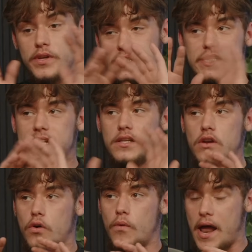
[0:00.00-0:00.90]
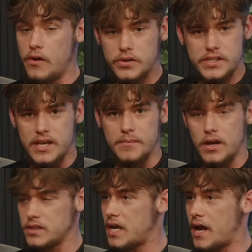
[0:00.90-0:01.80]
as he said no, I looked at him and I
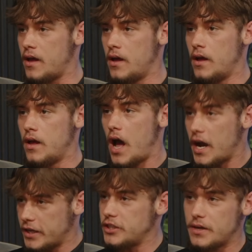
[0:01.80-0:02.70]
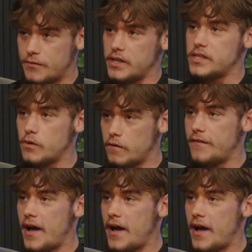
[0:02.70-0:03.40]
was like, I can generally still fight.